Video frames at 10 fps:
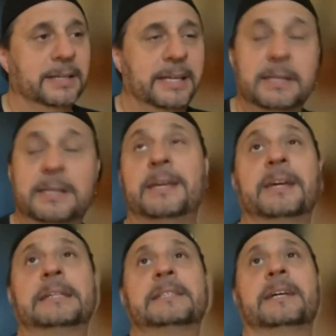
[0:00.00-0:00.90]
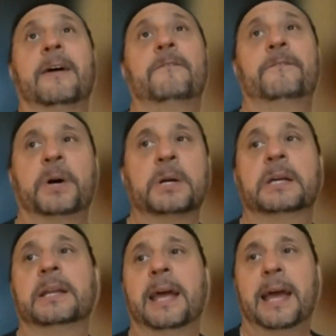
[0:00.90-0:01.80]
He kicked
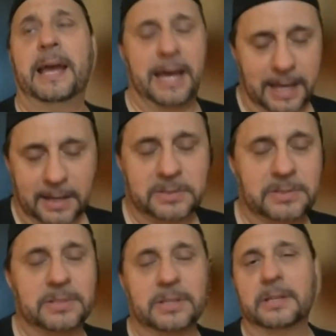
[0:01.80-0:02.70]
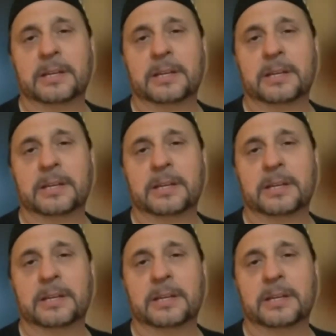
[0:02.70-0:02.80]
fucking ass.